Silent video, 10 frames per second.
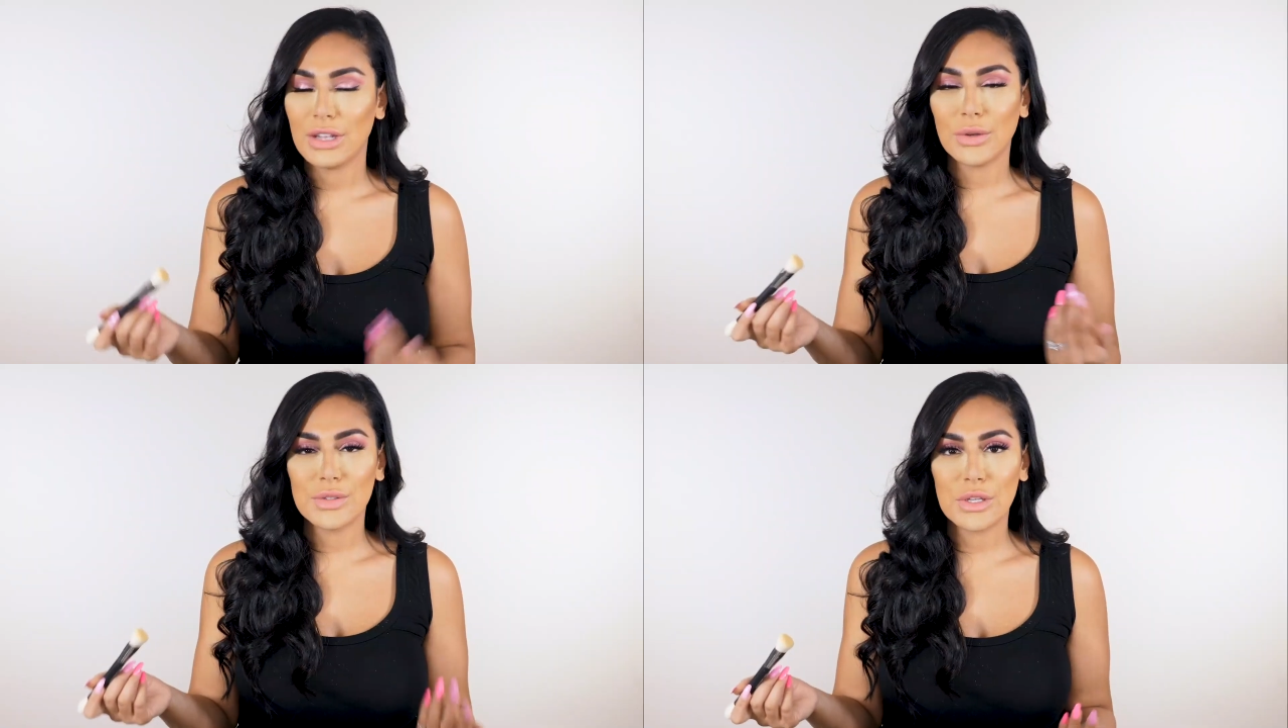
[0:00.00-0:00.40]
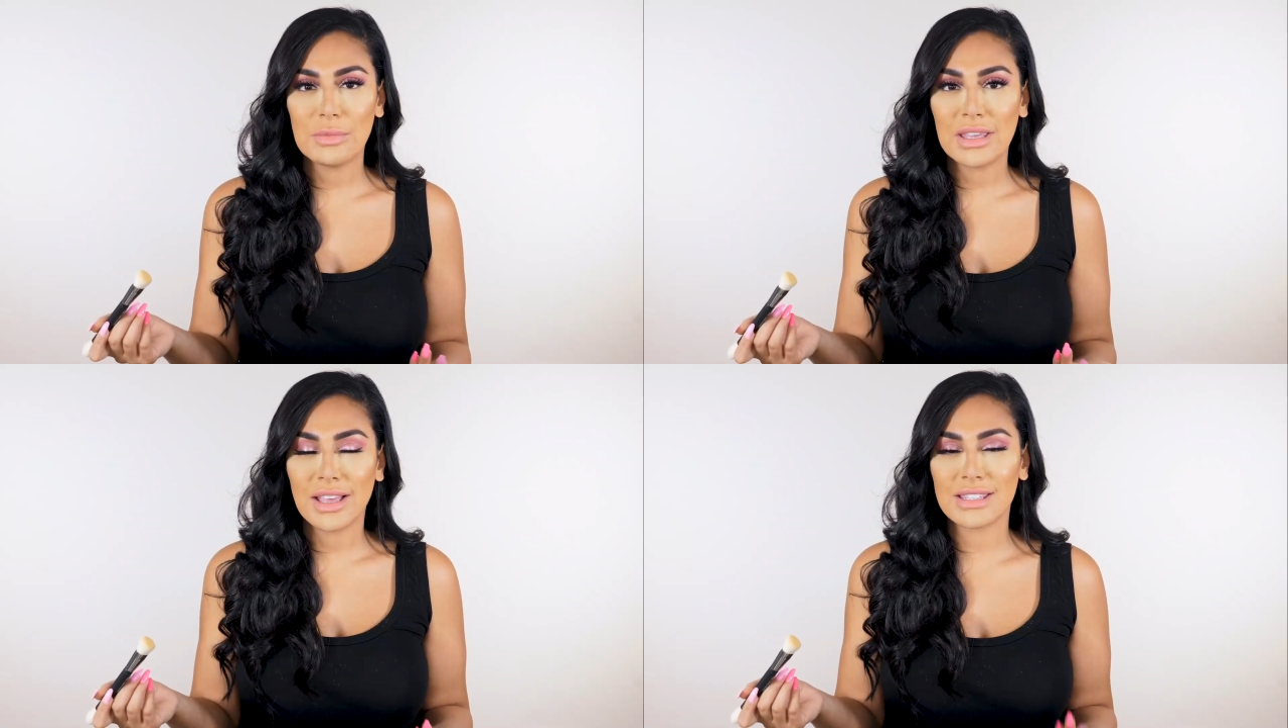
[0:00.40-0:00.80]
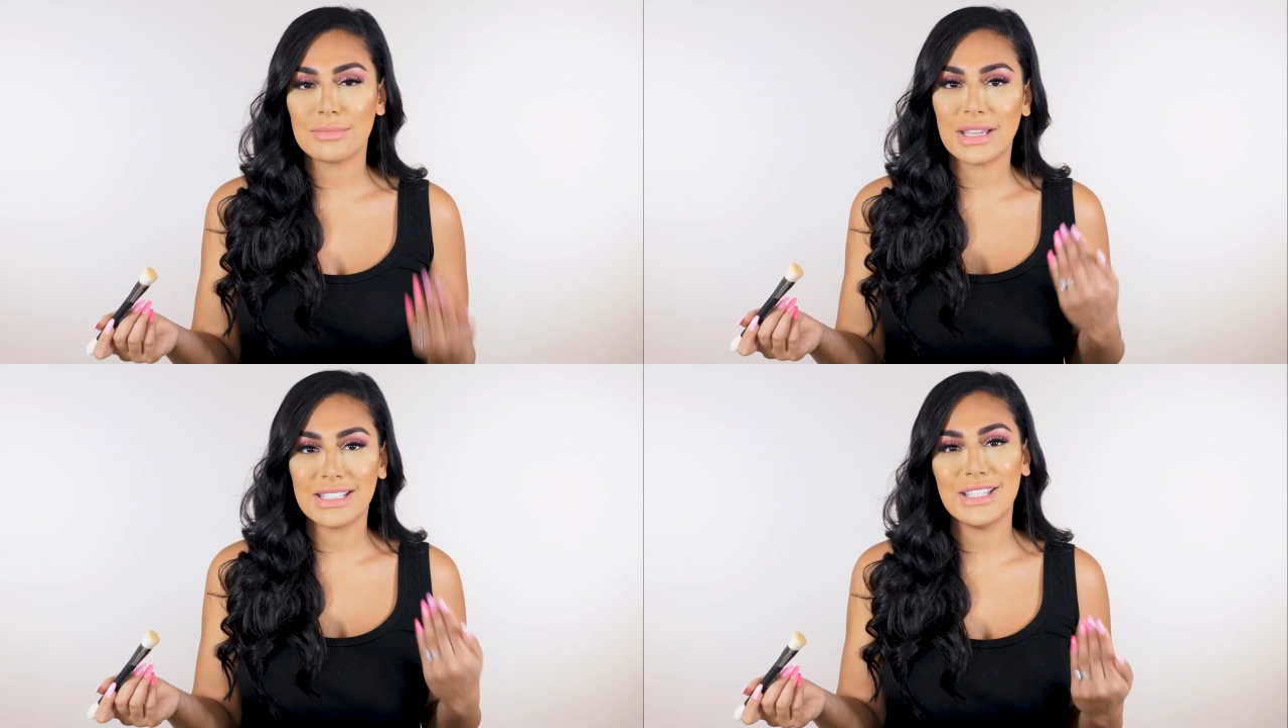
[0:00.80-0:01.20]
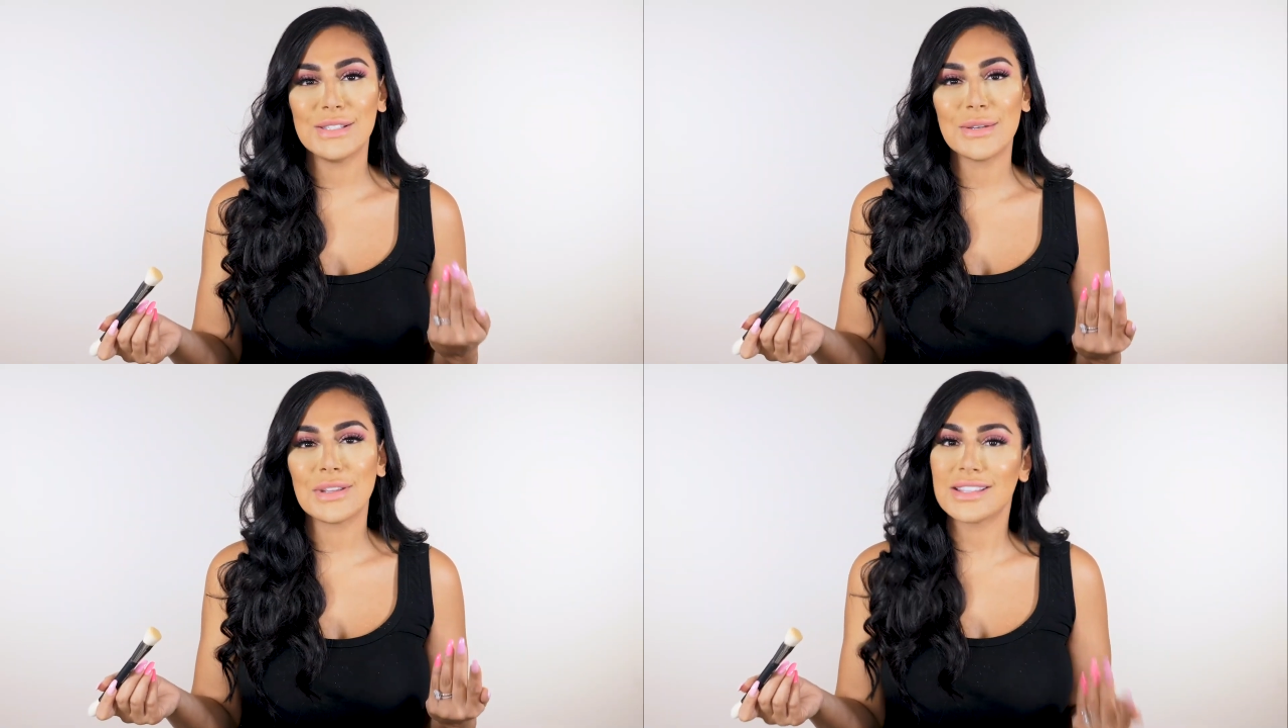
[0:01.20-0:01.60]
And also because my
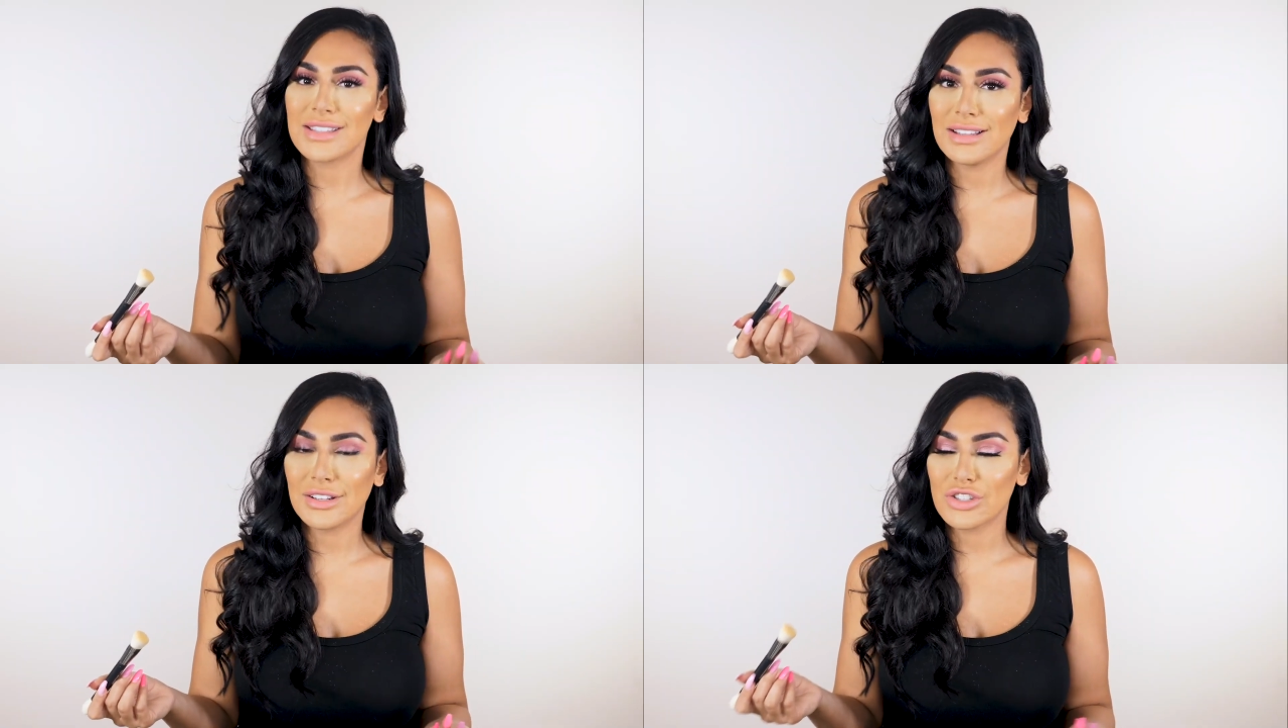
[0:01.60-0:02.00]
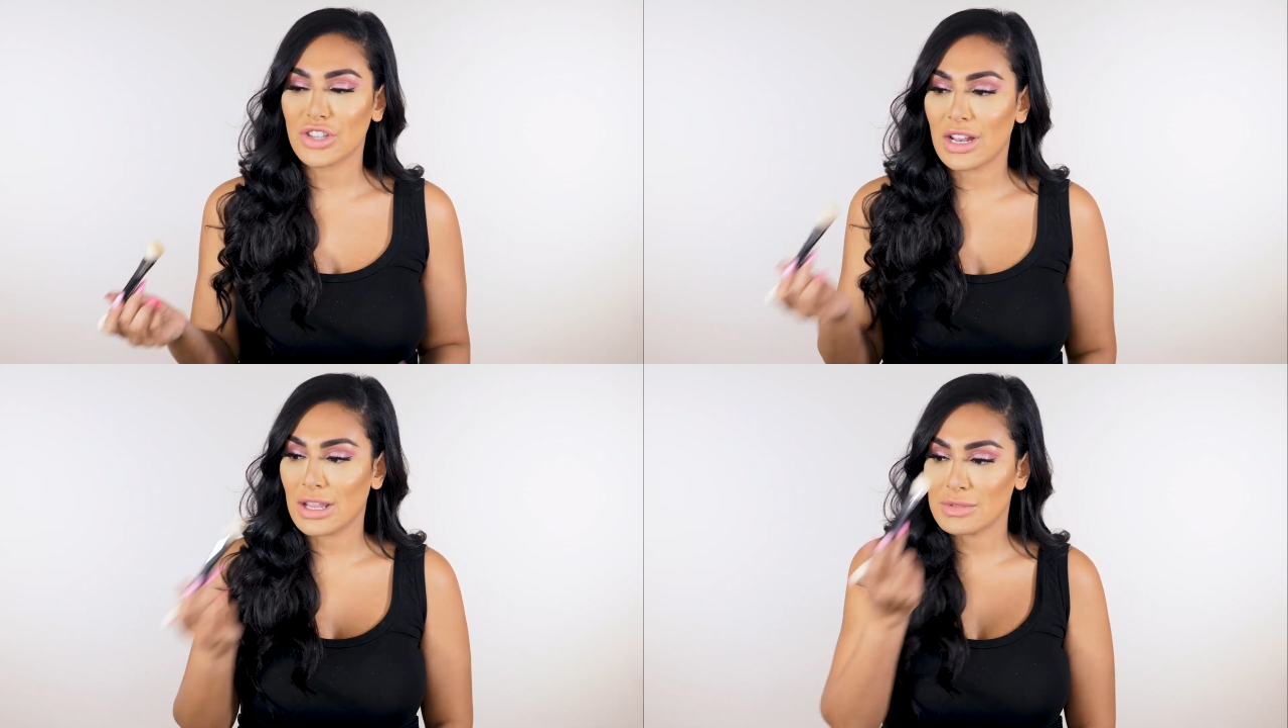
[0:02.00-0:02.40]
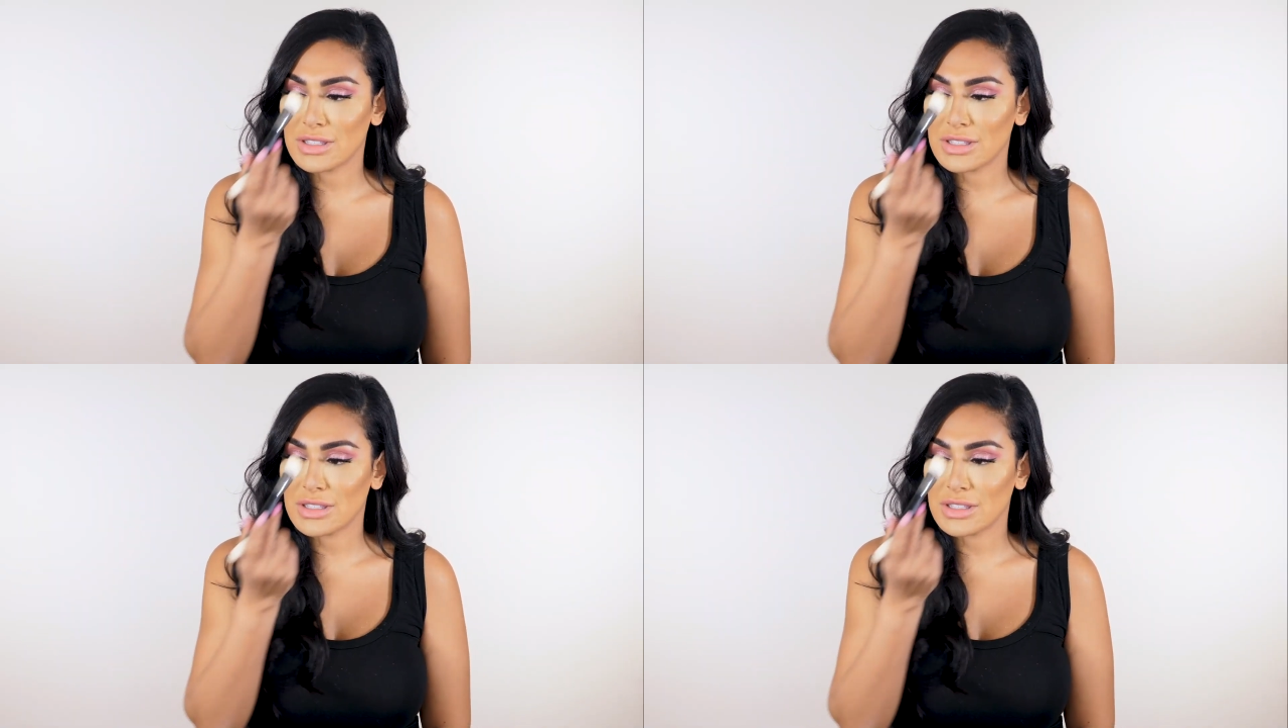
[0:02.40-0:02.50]
T-zone gets a little shiny, I'm